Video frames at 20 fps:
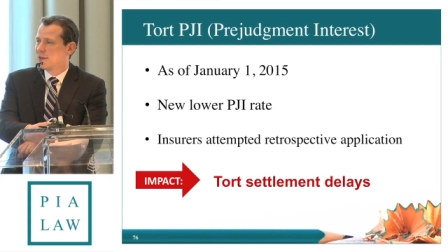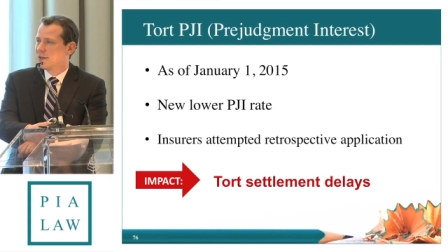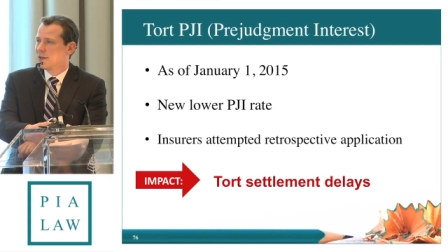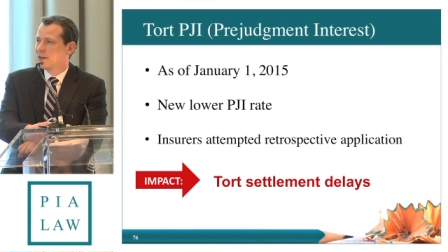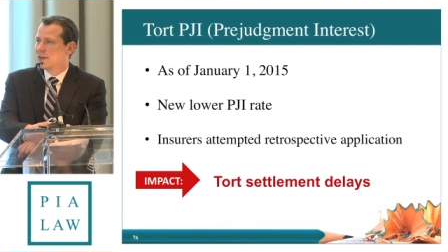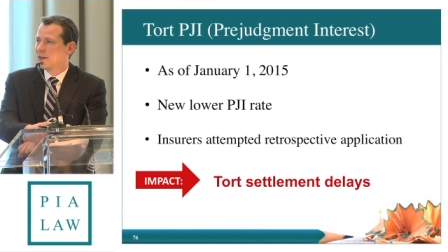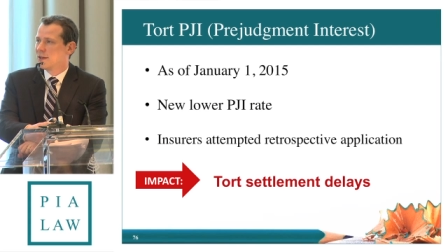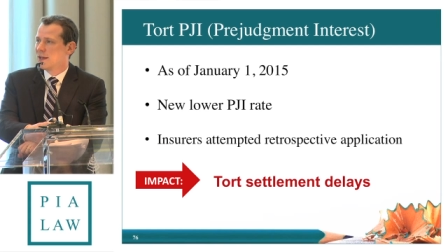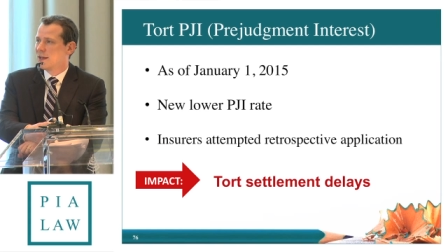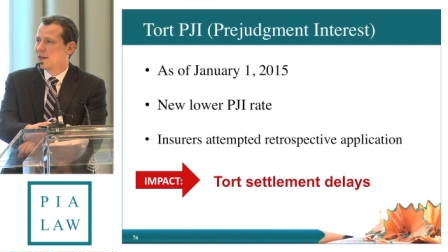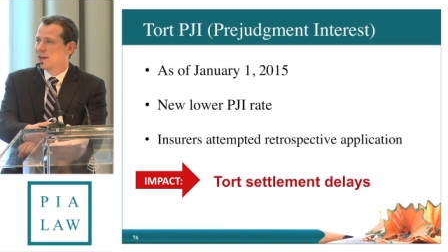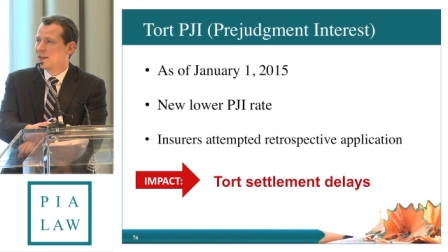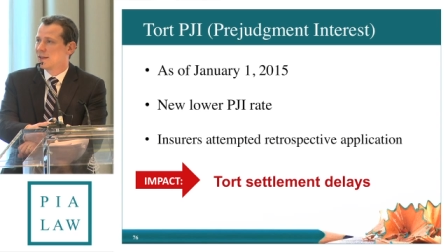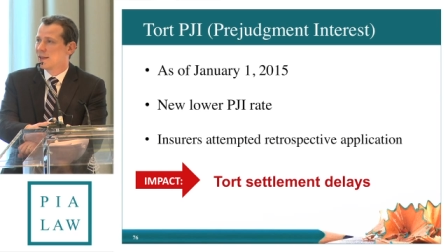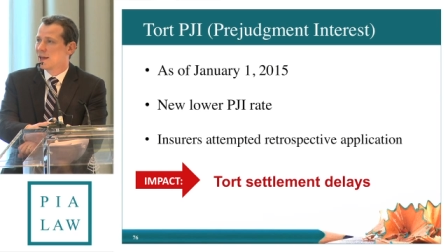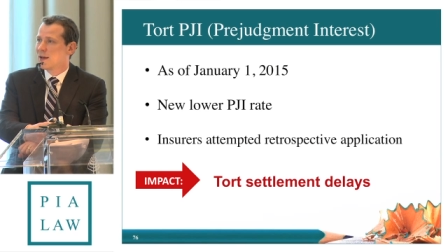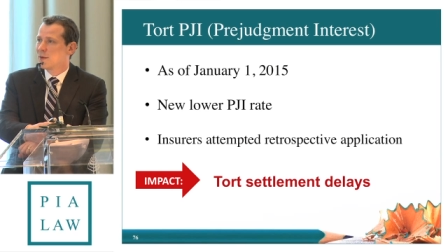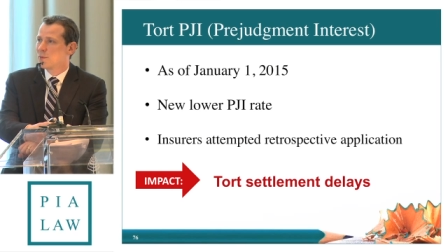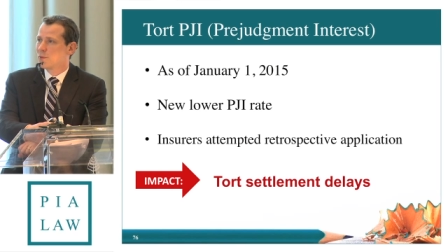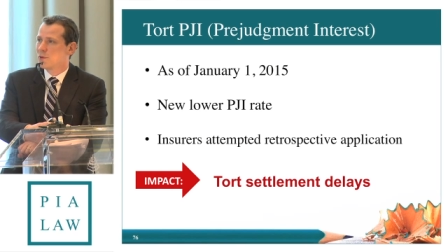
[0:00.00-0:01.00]
And at
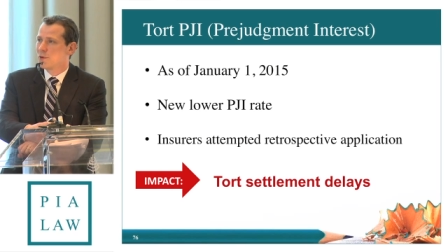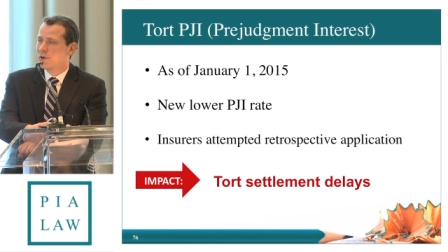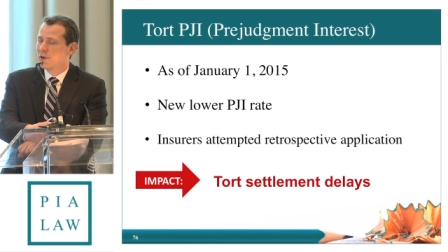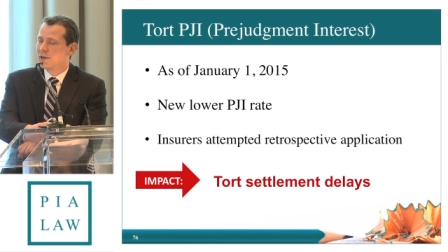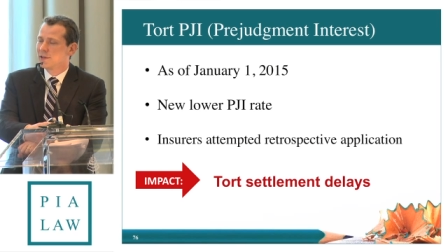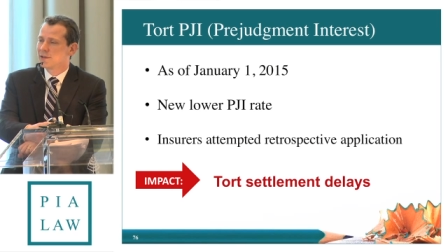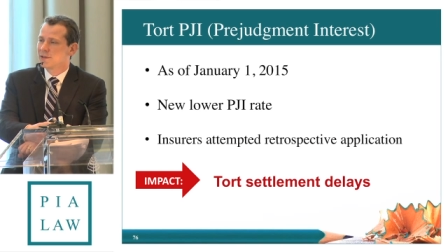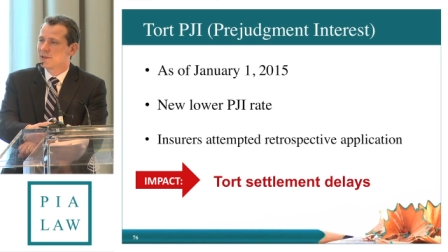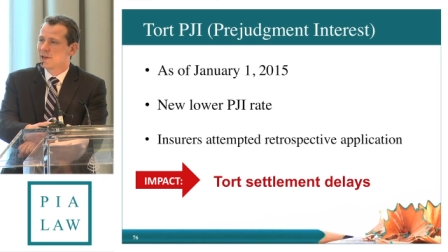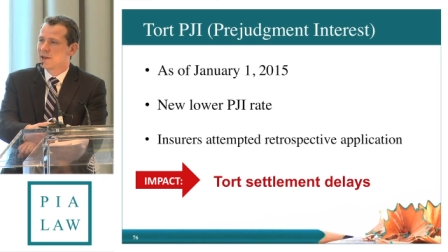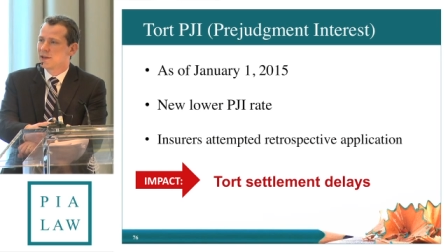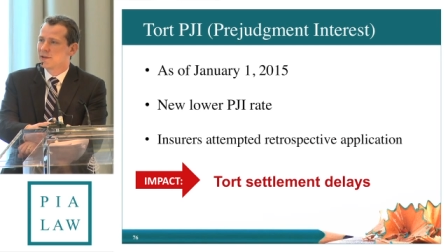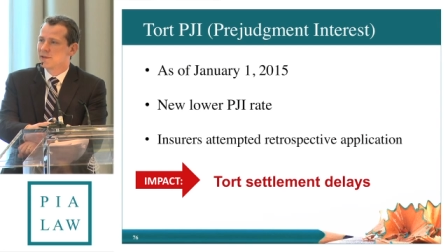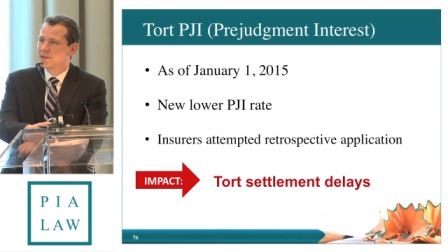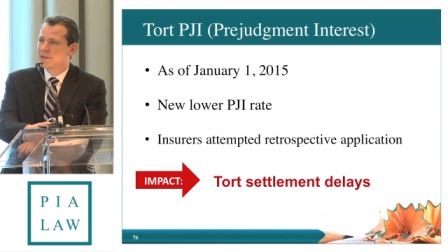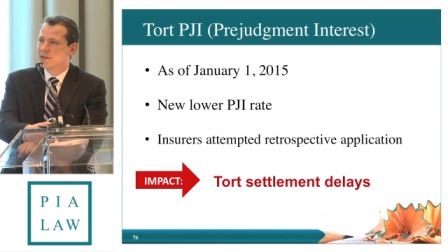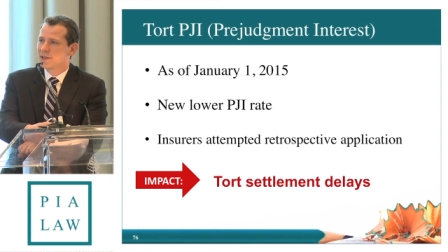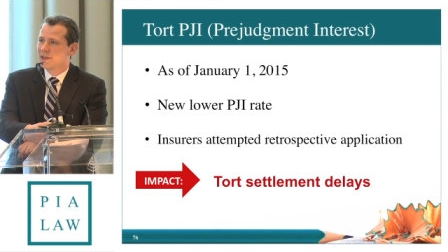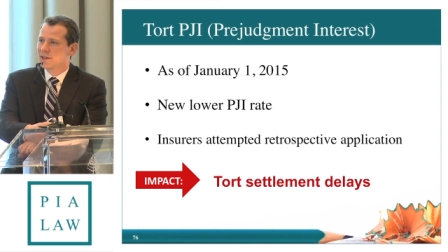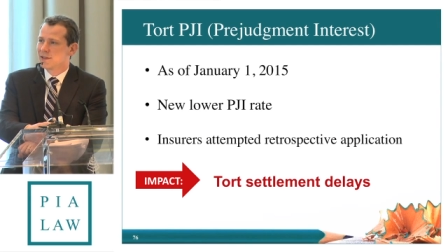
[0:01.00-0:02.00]
that point, I
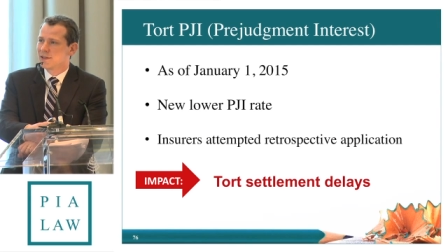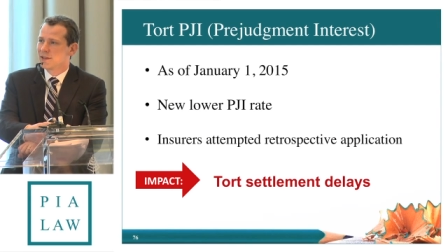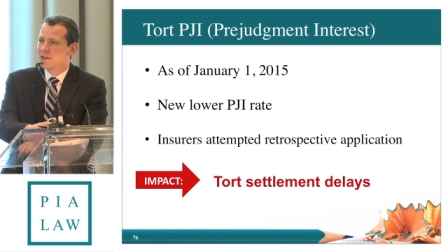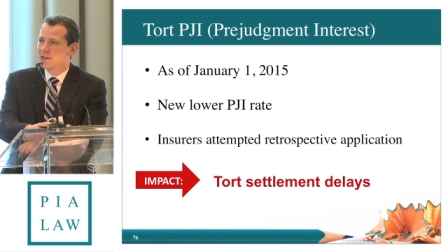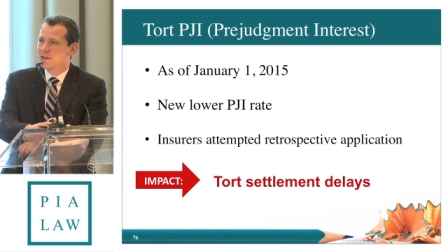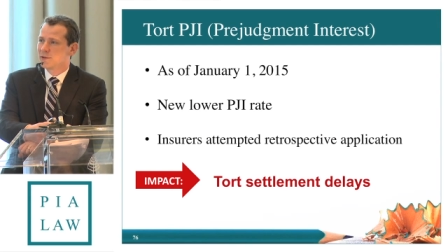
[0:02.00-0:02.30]
understand that